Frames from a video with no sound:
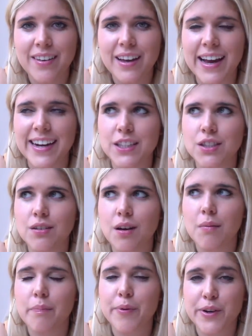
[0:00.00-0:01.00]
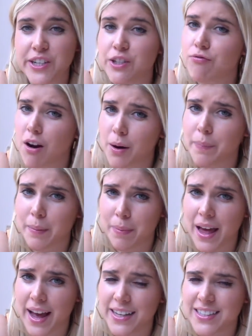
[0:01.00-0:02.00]
it's British rugby
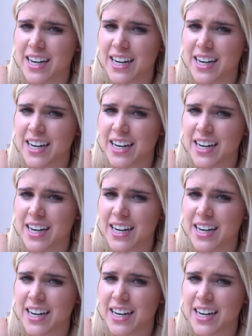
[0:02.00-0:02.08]
players,